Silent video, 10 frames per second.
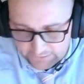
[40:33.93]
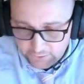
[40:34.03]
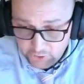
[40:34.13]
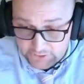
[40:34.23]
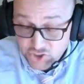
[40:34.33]

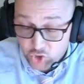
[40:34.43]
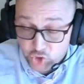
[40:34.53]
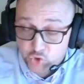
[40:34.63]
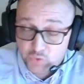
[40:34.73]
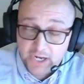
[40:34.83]
he
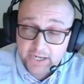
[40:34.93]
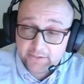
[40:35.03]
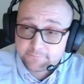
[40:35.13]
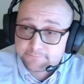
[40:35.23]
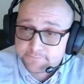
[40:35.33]
started crying
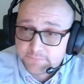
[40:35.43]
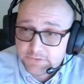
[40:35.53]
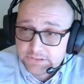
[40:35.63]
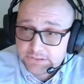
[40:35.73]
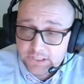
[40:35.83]

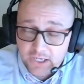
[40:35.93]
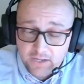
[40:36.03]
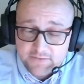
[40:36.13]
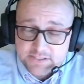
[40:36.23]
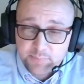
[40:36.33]

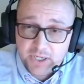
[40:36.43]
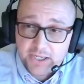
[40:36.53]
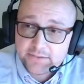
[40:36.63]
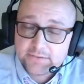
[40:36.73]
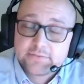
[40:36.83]
on the
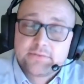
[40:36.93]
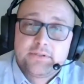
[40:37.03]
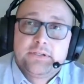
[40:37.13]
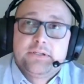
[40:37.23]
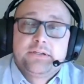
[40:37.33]
spot.
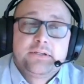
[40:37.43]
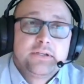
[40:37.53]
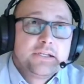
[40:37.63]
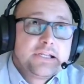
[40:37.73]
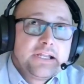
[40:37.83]

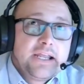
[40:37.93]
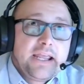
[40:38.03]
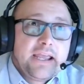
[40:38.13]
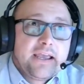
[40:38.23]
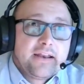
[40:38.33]

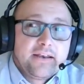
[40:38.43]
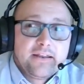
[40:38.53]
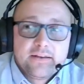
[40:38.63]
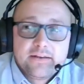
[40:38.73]
And